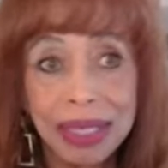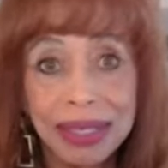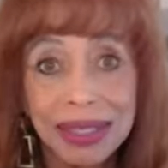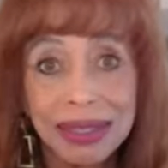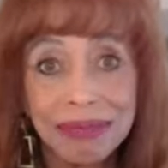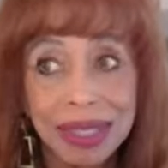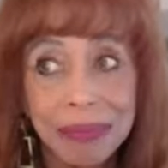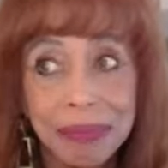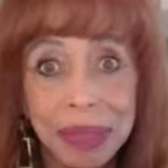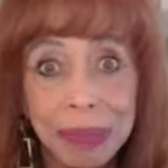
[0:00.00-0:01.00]
because
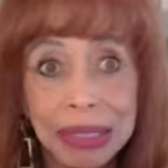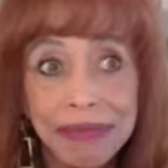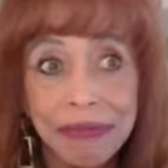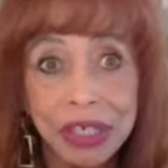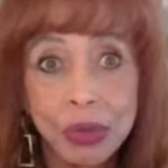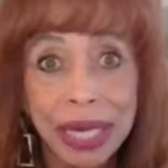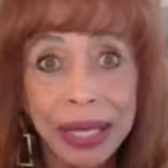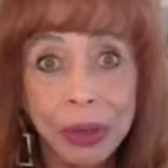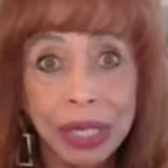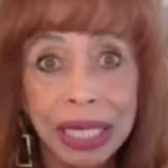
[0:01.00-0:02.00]
some people's fridge, when I
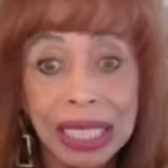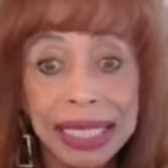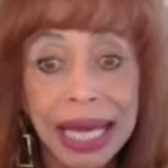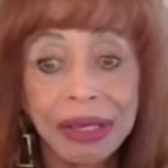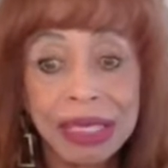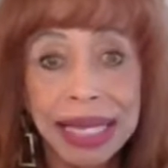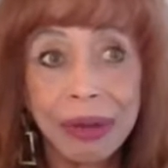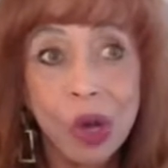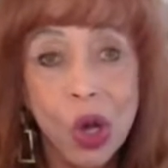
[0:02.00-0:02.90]
go to clean it out, because I